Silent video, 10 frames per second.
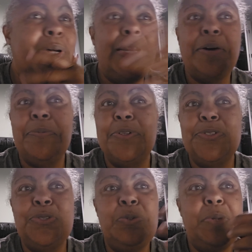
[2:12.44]
I'm
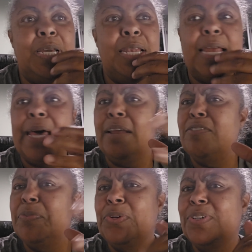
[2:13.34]
assuming a lot
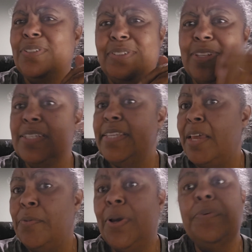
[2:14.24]
of them are the
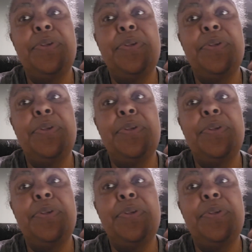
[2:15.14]
same way.